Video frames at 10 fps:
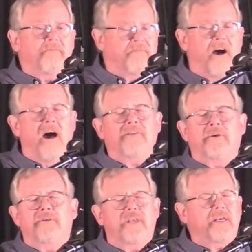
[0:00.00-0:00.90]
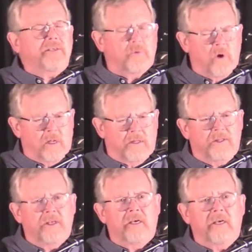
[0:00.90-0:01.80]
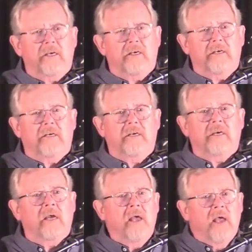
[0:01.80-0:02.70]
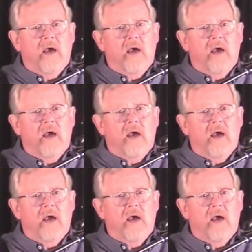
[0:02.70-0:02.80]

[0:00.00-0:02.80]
Father, there's one thing